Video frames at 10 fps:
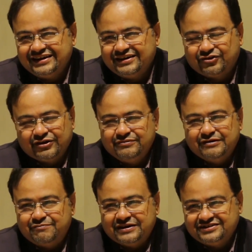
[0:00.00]
You can be
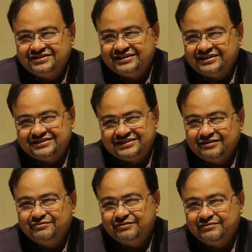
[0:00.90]
a president and
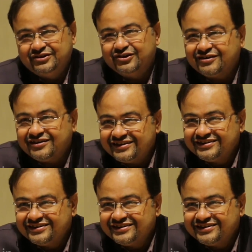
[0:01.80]
still be a mediocre.